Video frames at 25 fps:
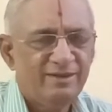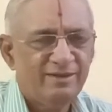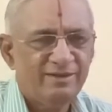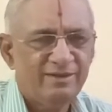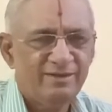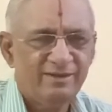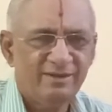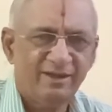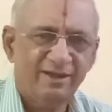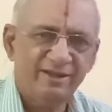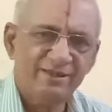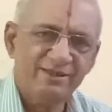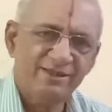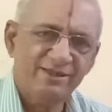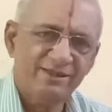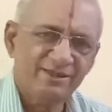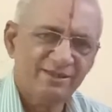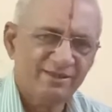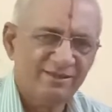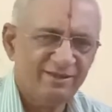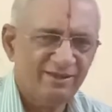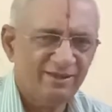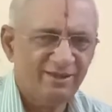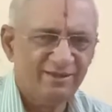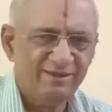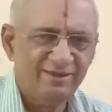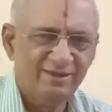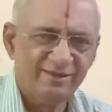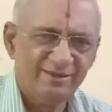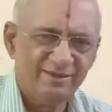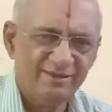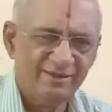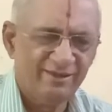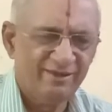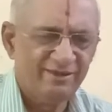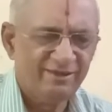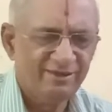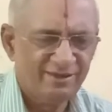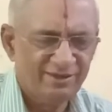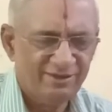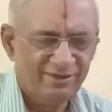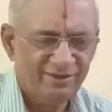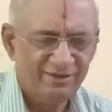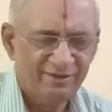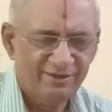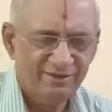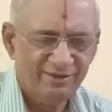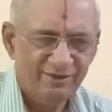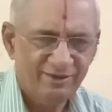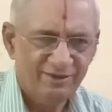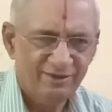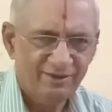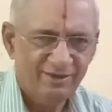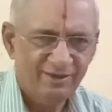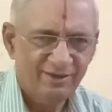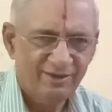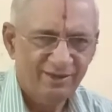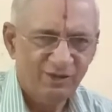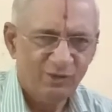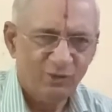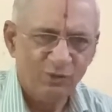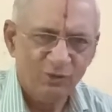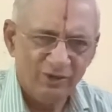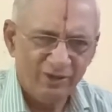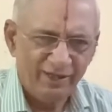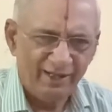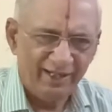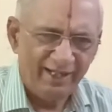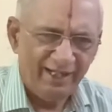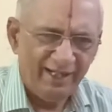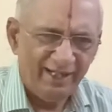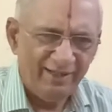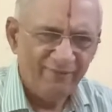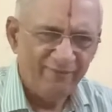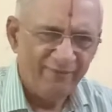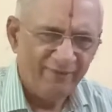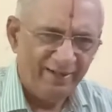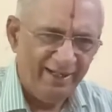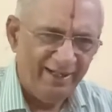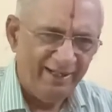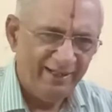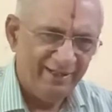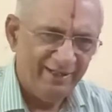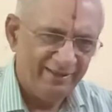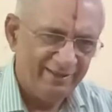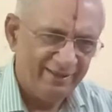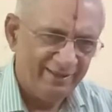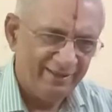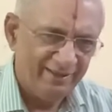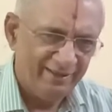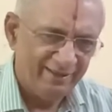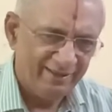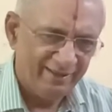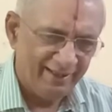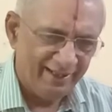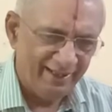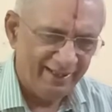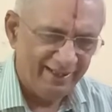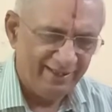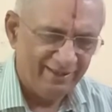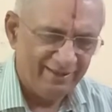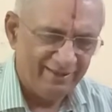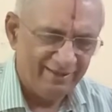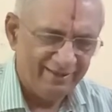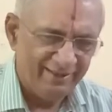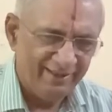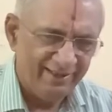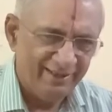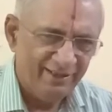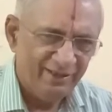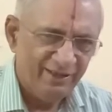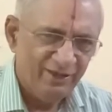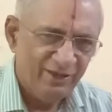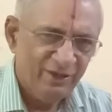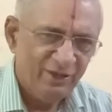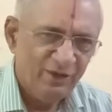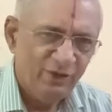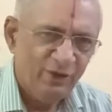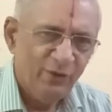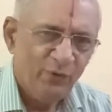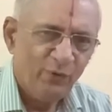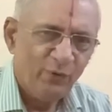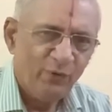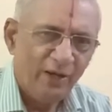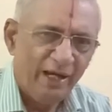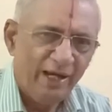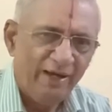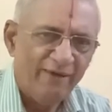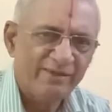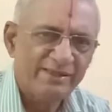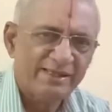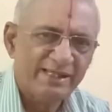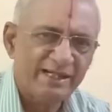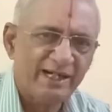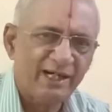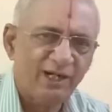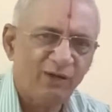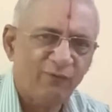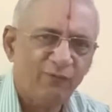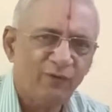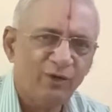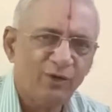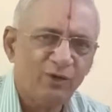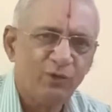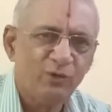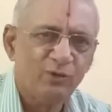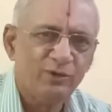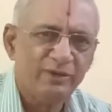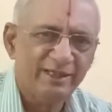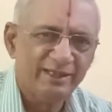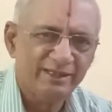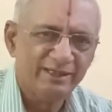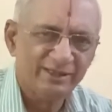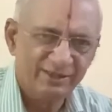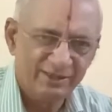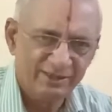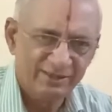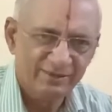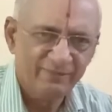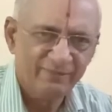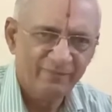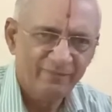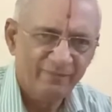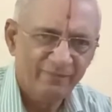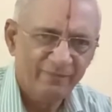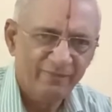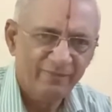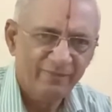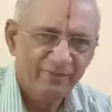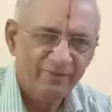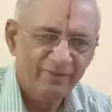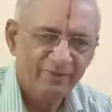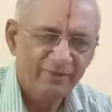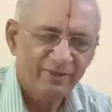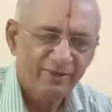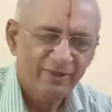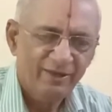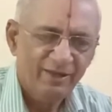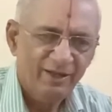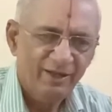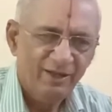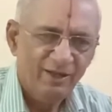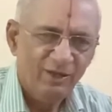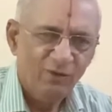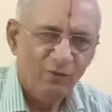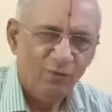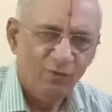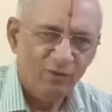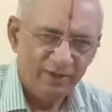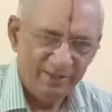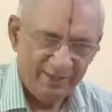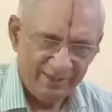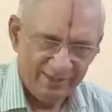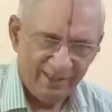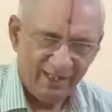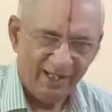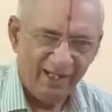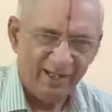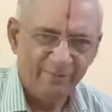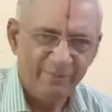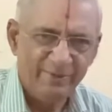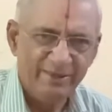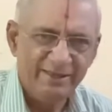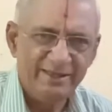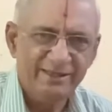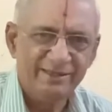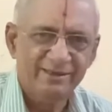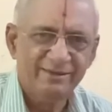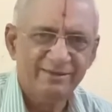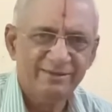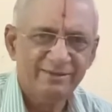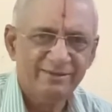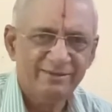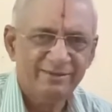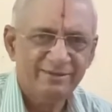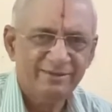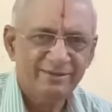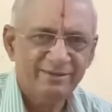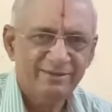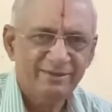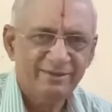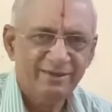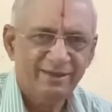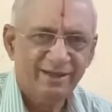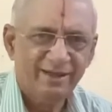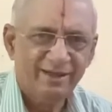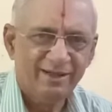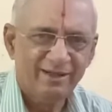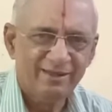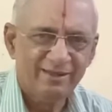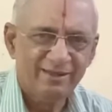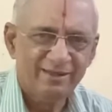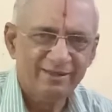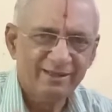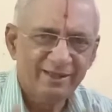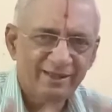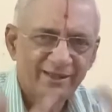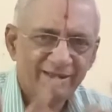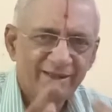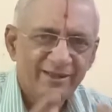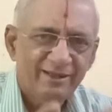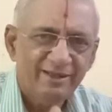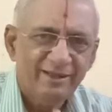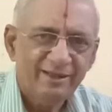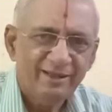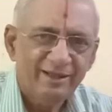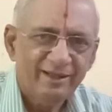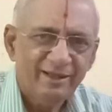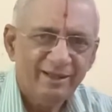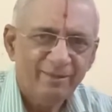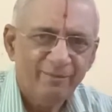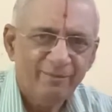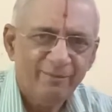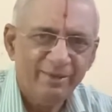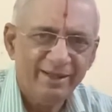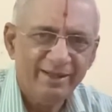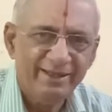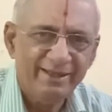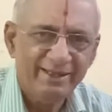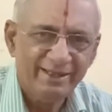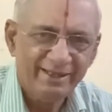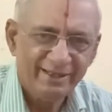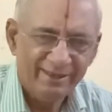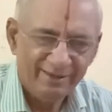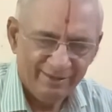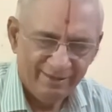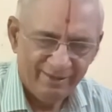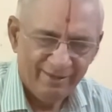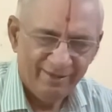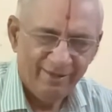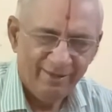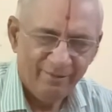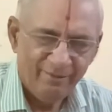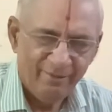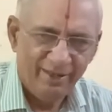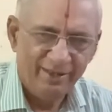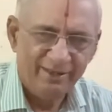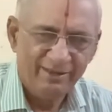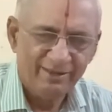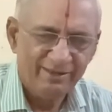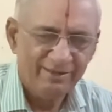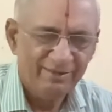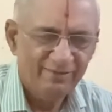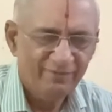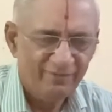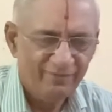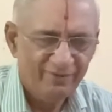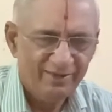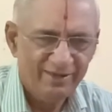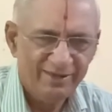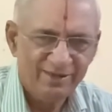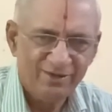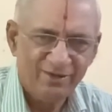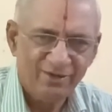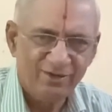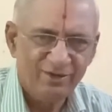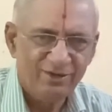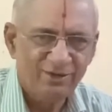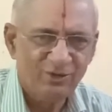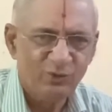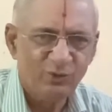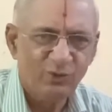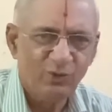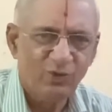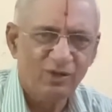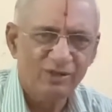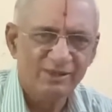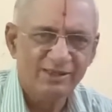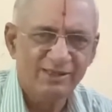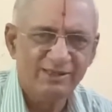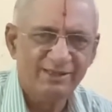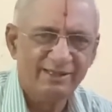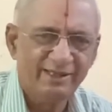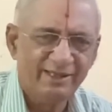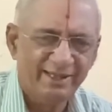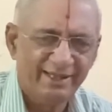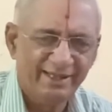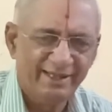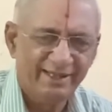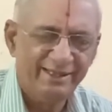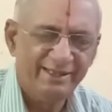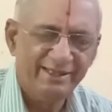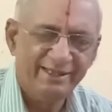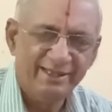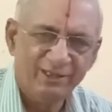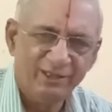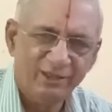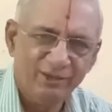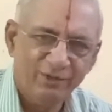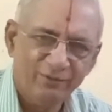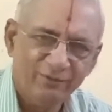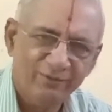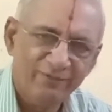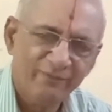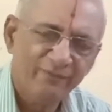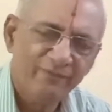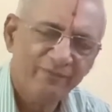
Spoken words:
Searched, couldn't really find the right thing. So I have settled for two things. One is the heartbeat, another is the breathing, breath. These are the two constants that I can think of.